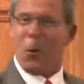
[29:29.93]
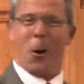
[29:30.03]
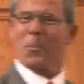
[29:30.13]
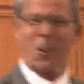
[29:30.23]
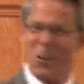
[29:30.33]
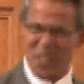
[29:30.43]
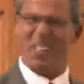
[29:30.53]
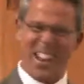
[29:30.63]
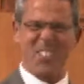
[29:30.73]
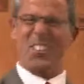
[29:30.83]
What do you
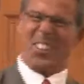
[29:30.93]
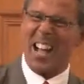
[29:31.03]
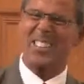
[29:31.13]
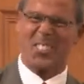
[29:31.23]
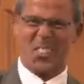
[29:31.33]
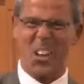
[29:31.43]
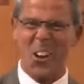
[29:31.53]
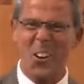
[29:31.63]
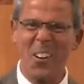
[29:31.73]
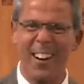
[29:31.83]
mean who touched
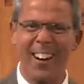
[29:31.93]
you?